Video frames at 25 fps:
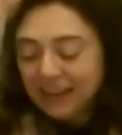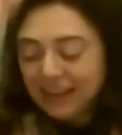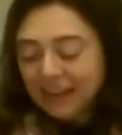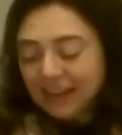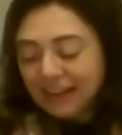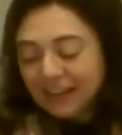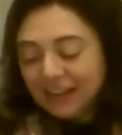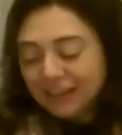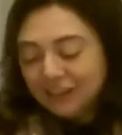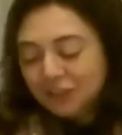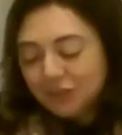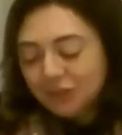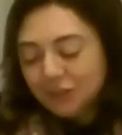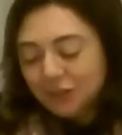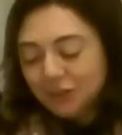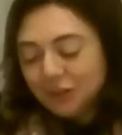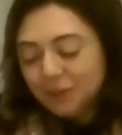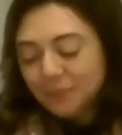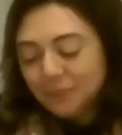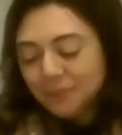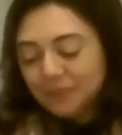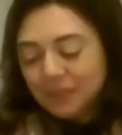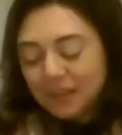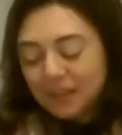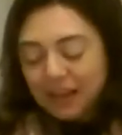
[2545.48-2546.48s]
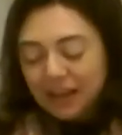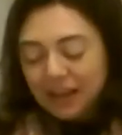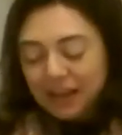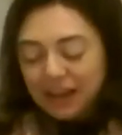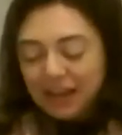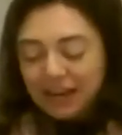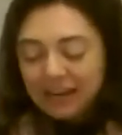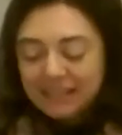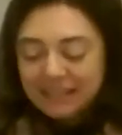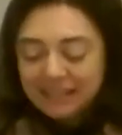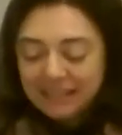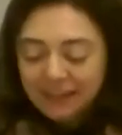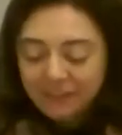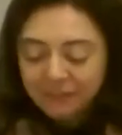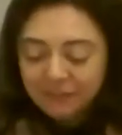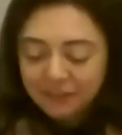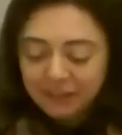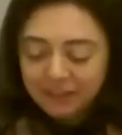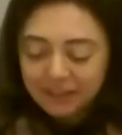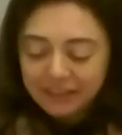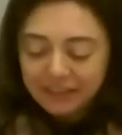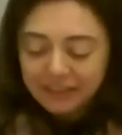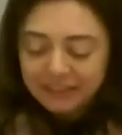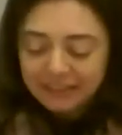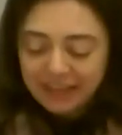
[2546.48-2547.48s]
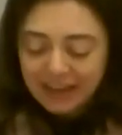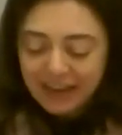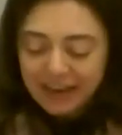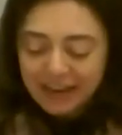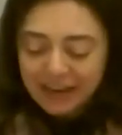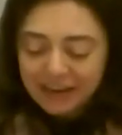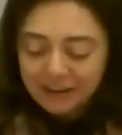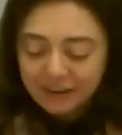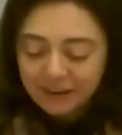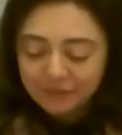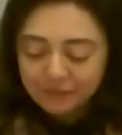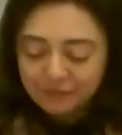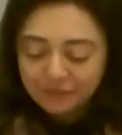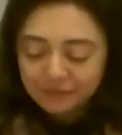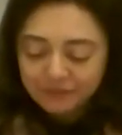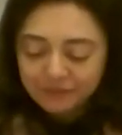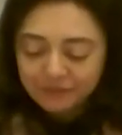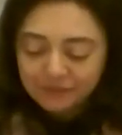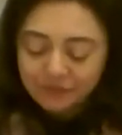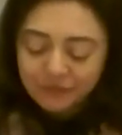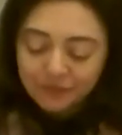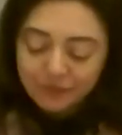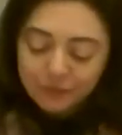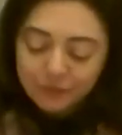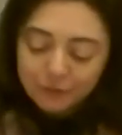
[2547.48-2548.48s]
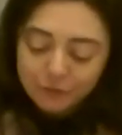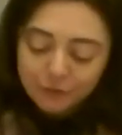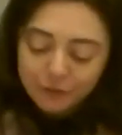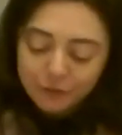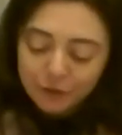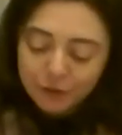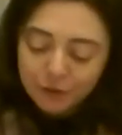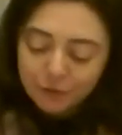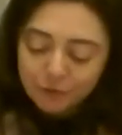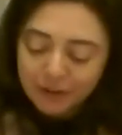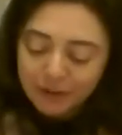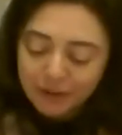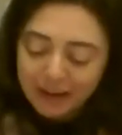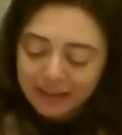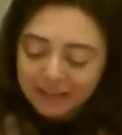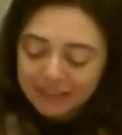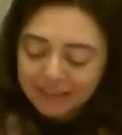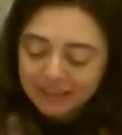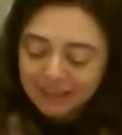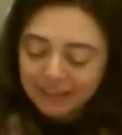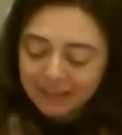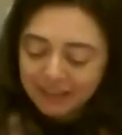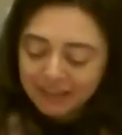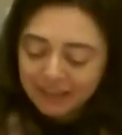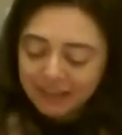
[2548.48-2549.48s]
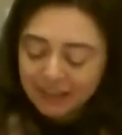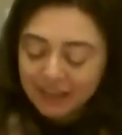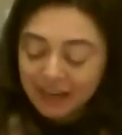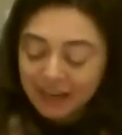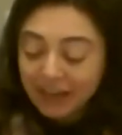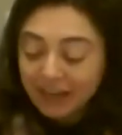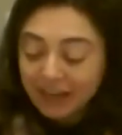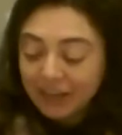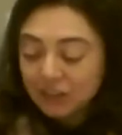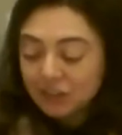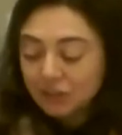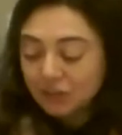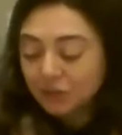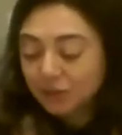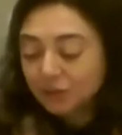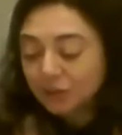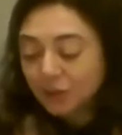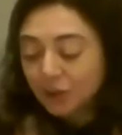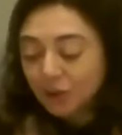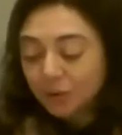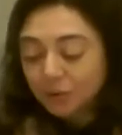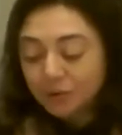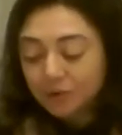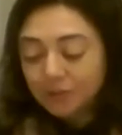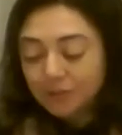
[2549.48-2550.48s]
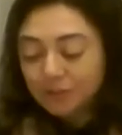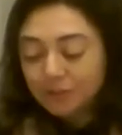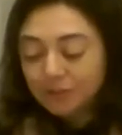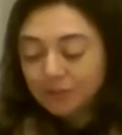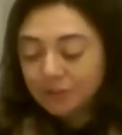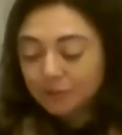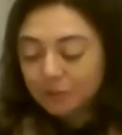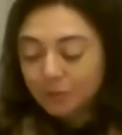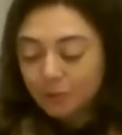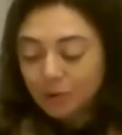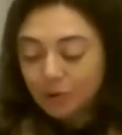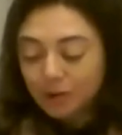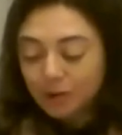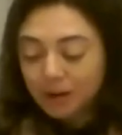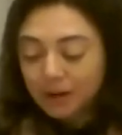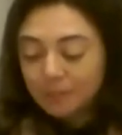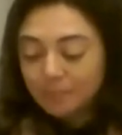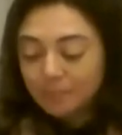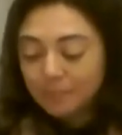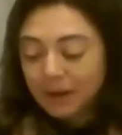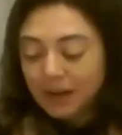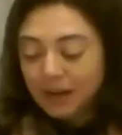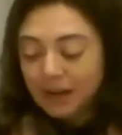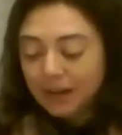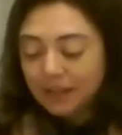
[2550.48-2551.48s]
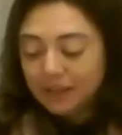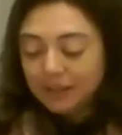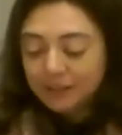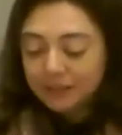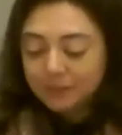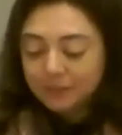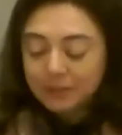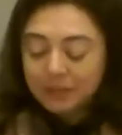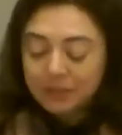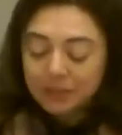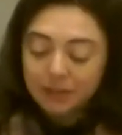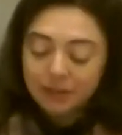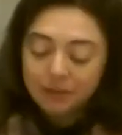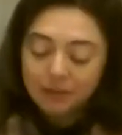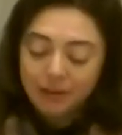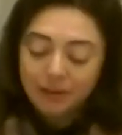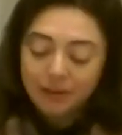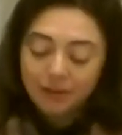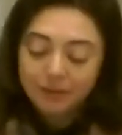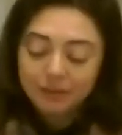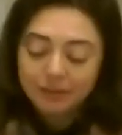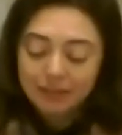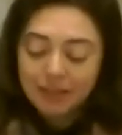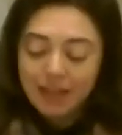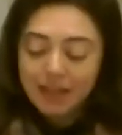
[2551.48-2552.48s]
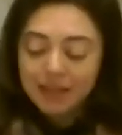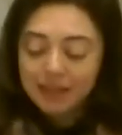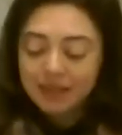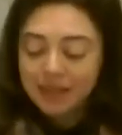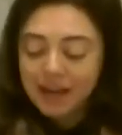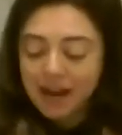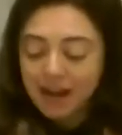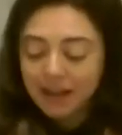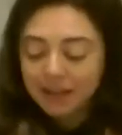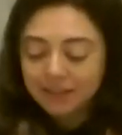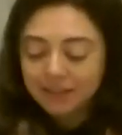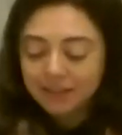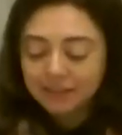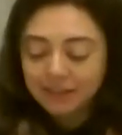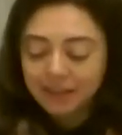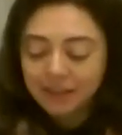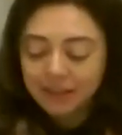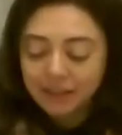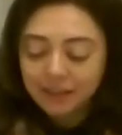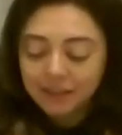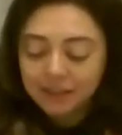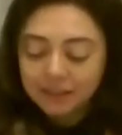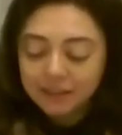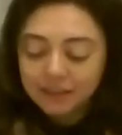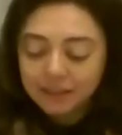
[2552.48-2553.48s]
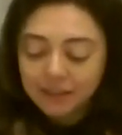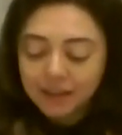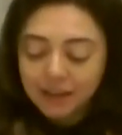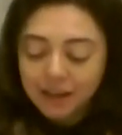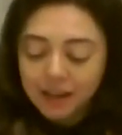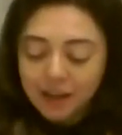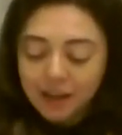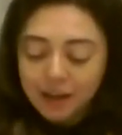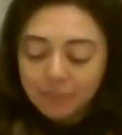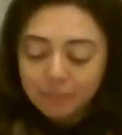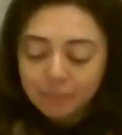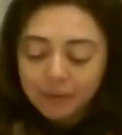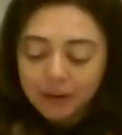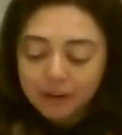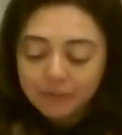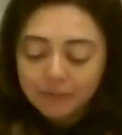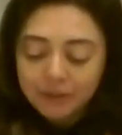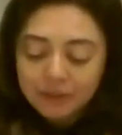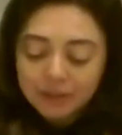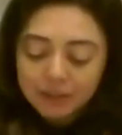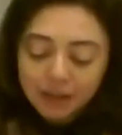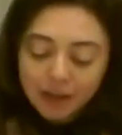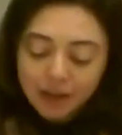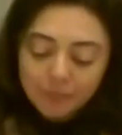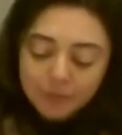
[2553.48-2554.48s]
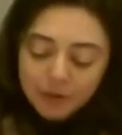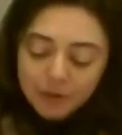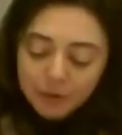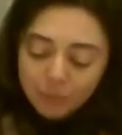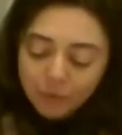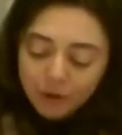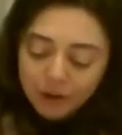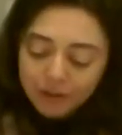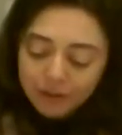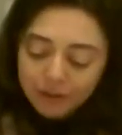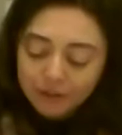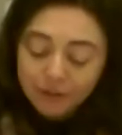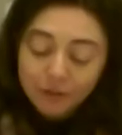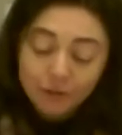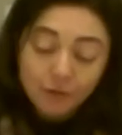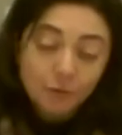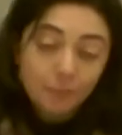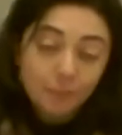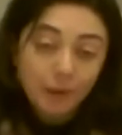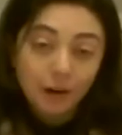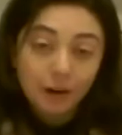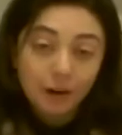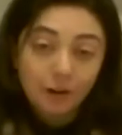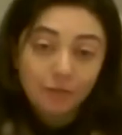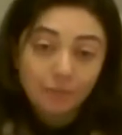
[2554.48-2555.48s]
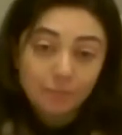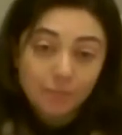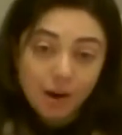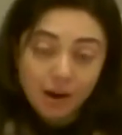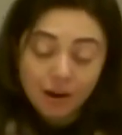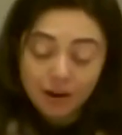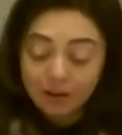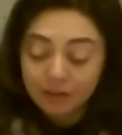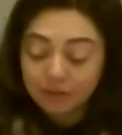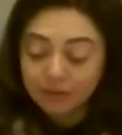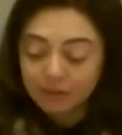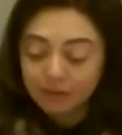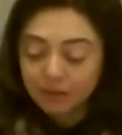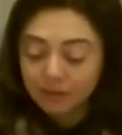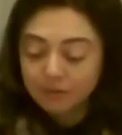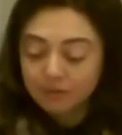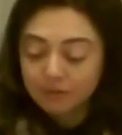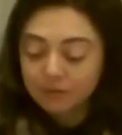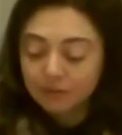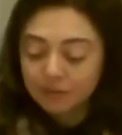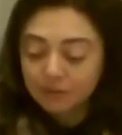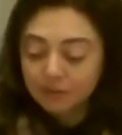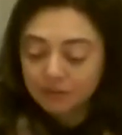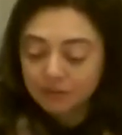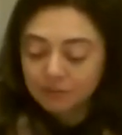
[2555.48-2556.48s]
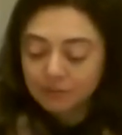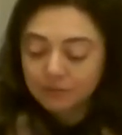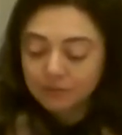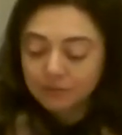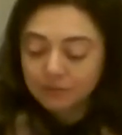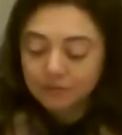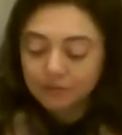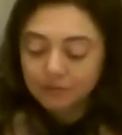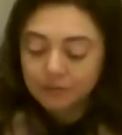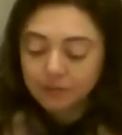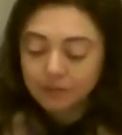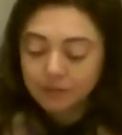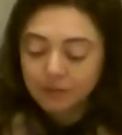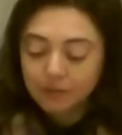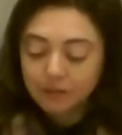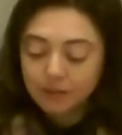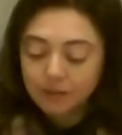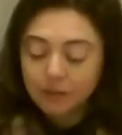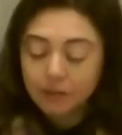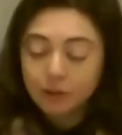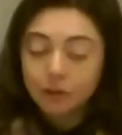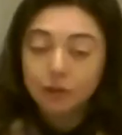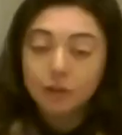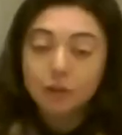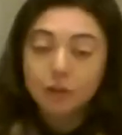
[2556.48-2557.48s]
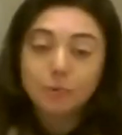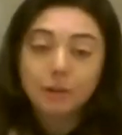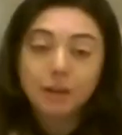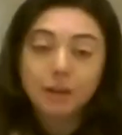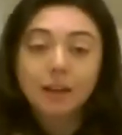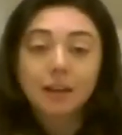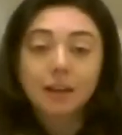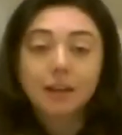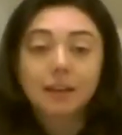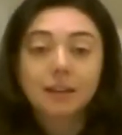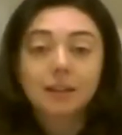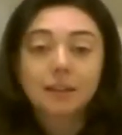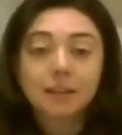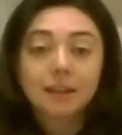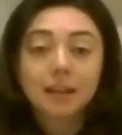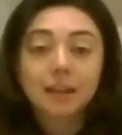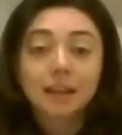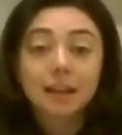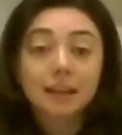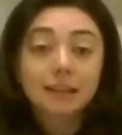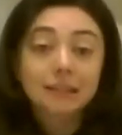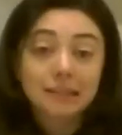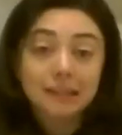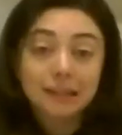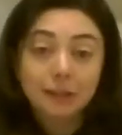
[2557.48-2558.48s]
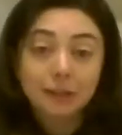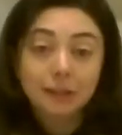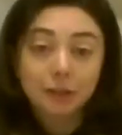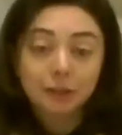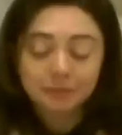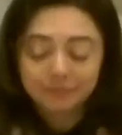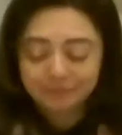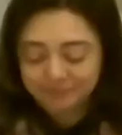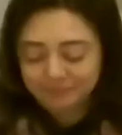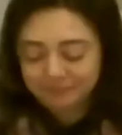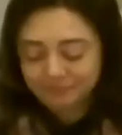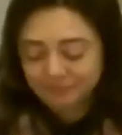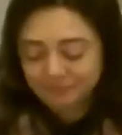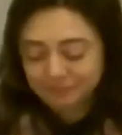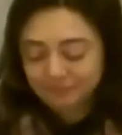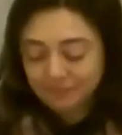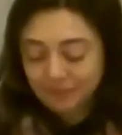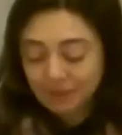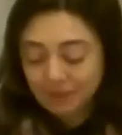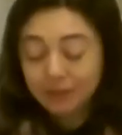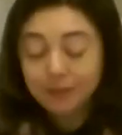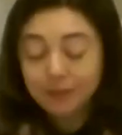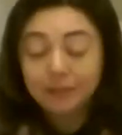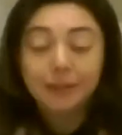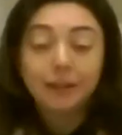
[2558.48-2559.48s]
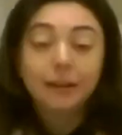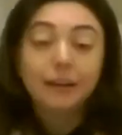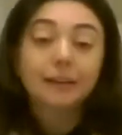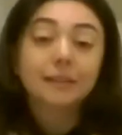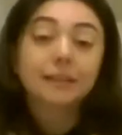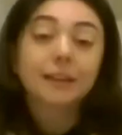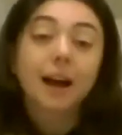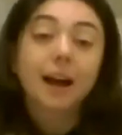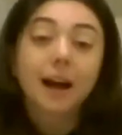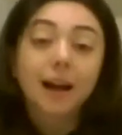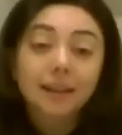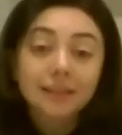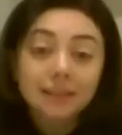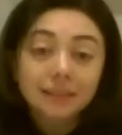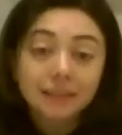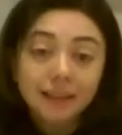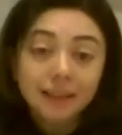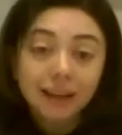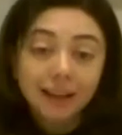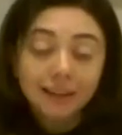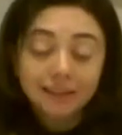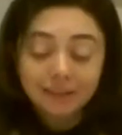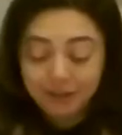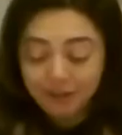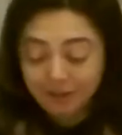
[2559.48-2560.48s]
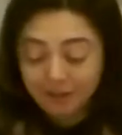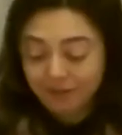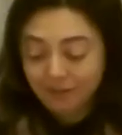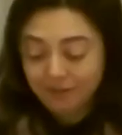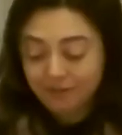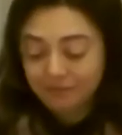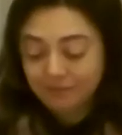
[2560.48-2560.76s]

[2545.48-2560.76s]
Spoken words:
And you know, I definitely take it for granted that I could just go to the store and buy these materials and that's it. But every time you wanted a new pair of moccasins, you needed a deer. You needed to hunt that deer.